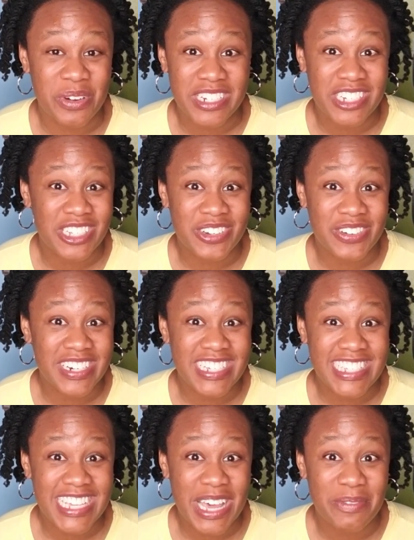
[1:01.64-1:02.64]
which
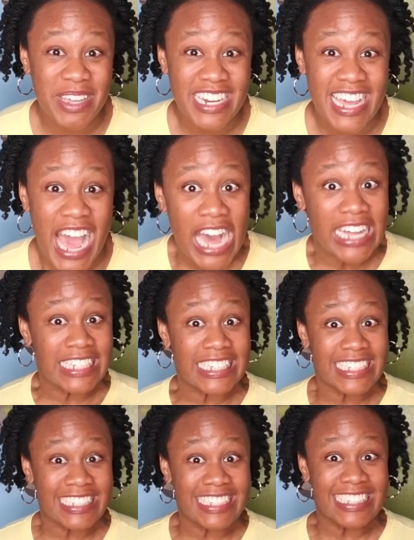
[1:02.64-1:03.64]
story is coming?
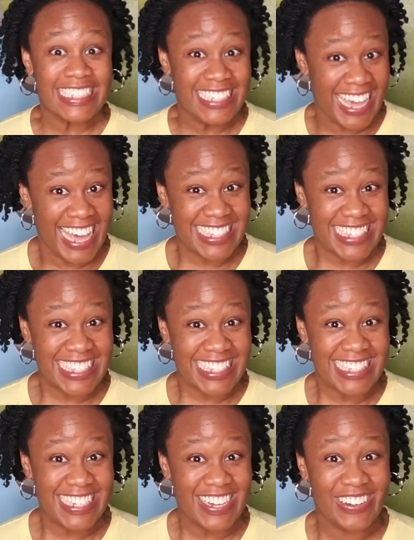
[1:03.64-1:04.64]
Yes?
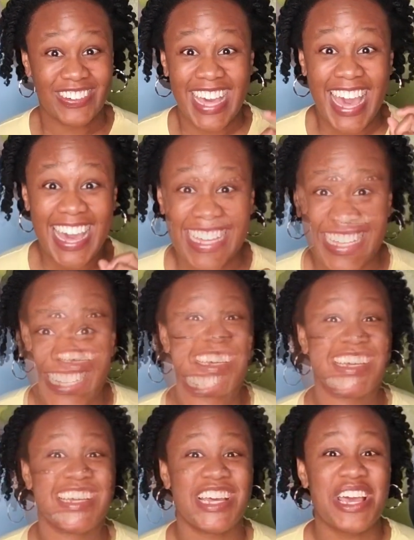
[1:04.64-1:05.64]
Okay.
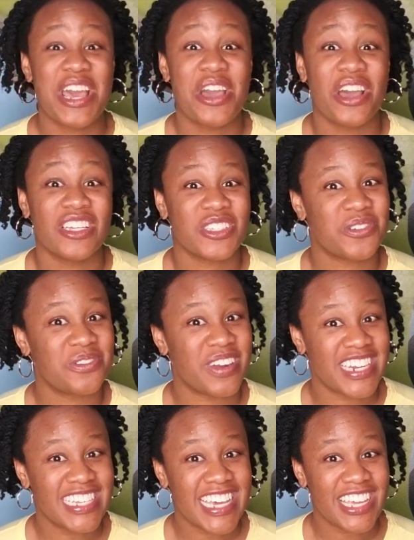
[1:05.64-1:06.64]
So
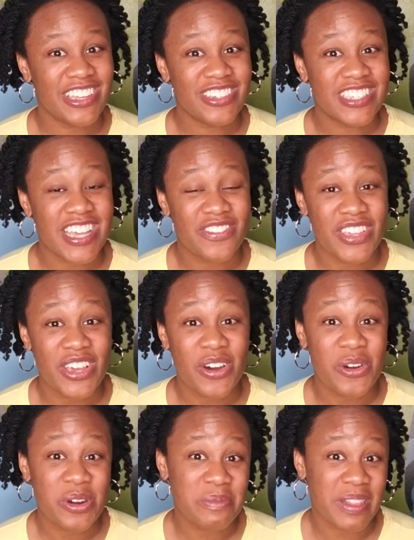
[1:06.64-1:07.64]
run and get your stuffy
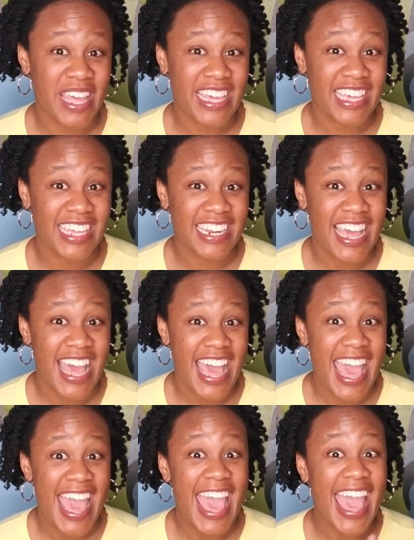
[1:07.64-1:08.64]
or blanket
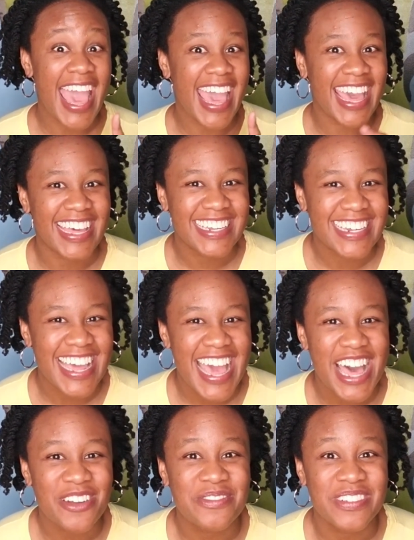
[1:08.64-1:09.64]
and
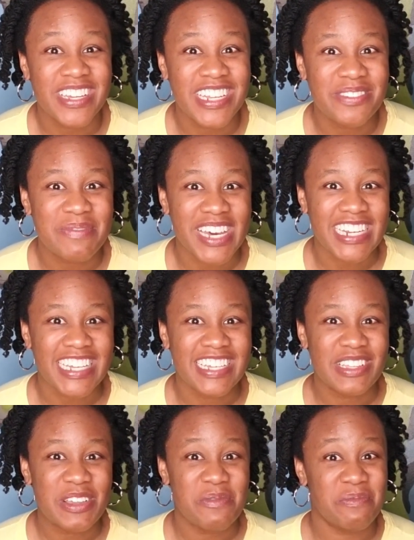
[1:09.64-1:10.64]
a reading
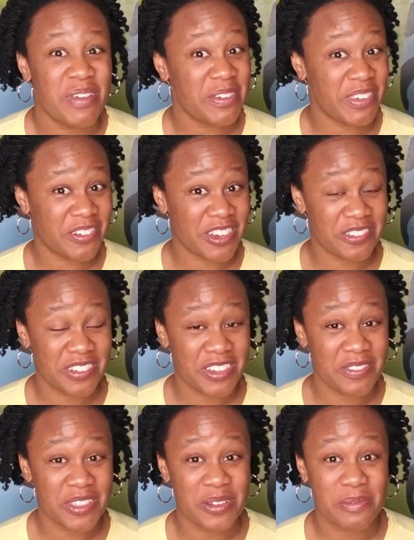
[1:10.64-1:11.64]
buddy. Maybe you want to
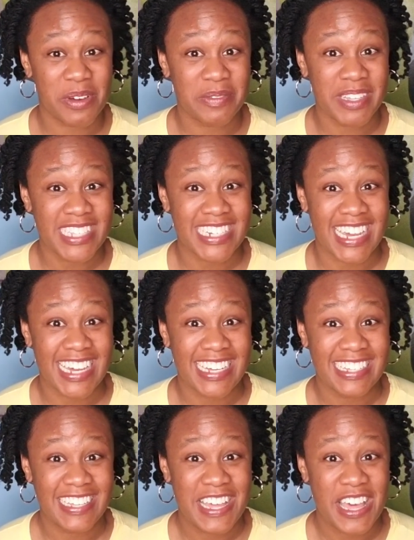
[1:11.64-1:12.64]
read with your mommy today.